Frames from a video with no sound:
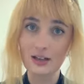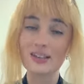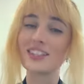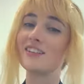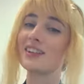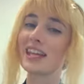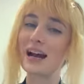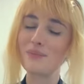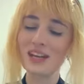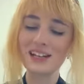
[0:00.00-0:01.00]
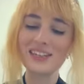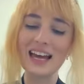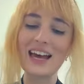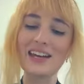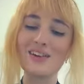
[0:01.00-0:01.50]
So with that being
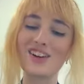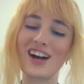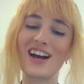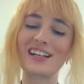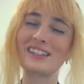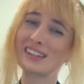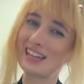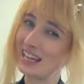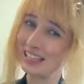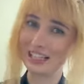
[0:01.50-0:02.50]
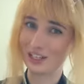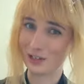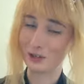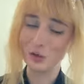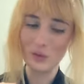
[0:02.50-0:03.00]
said, you guys, thank
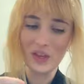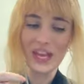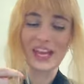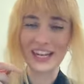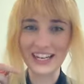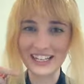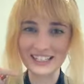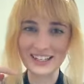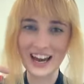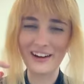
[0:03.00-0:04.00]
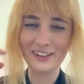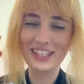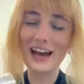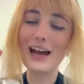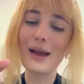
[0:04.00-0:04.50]
you it is now
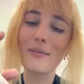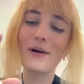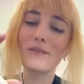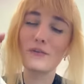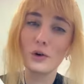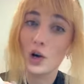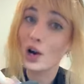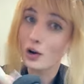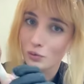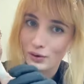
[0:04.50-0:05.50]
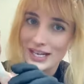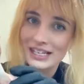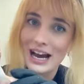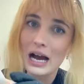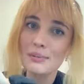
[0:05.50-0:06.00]
time for
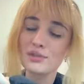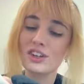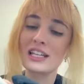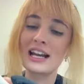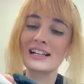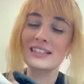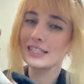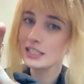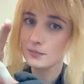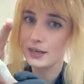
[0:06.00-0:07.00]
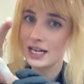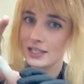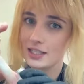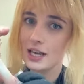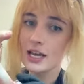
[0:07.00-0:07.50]
recaps for the next six
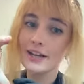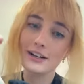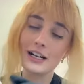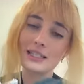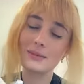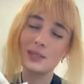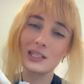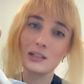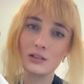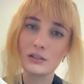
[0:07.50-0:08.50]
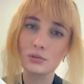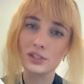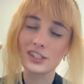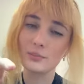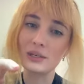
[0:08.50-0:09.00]
minutes. Your customs and duties will
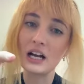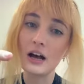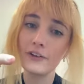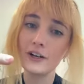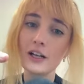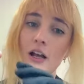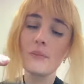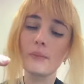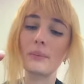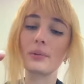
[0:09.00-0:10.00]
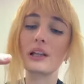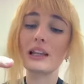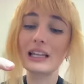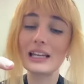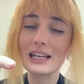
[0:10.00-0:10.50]
still be covered, but
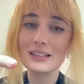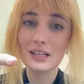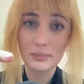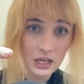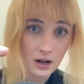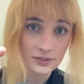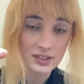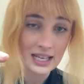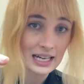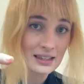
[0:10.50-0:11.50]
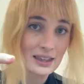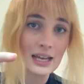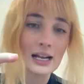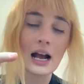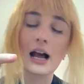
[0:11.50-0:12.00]
please let me know if there's
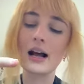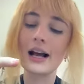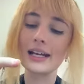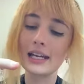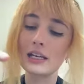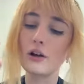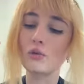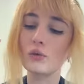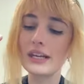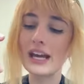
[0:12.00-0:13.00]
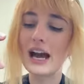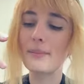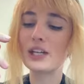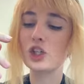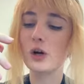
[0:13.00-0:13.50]
anything I can
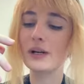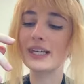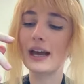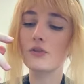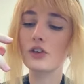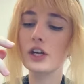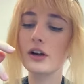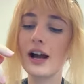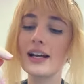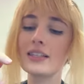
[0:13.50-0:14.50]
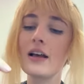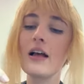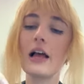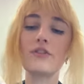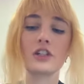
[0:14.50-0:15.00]
recap and show again for you guys.
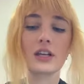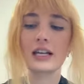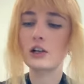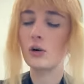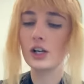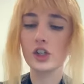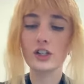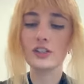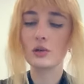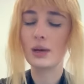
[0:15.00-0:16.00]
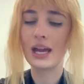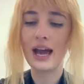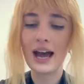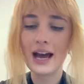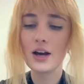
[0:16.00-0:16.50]
If there's any questions you may
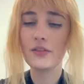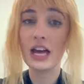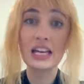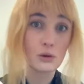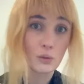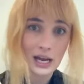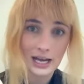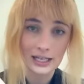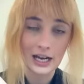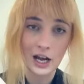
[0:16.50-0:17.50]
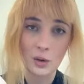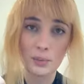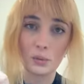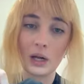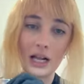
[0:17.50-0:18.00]
have, any way I can
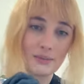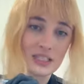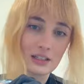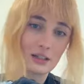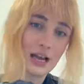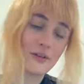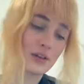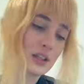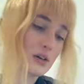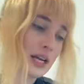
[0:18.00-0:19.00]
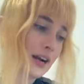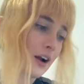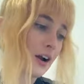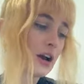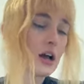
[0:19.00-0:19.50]
help while I'm still live with you
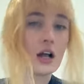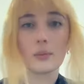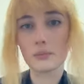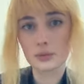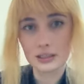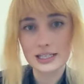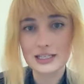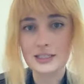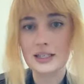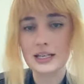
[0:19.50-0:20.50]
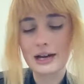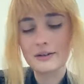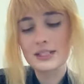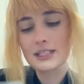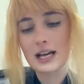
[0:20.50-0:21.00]
here, please,
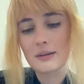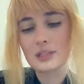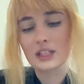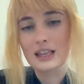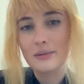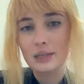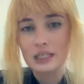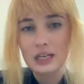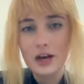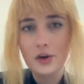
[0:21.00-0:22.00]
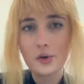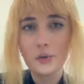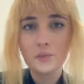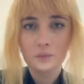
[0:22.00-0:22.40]
now is the time to let me know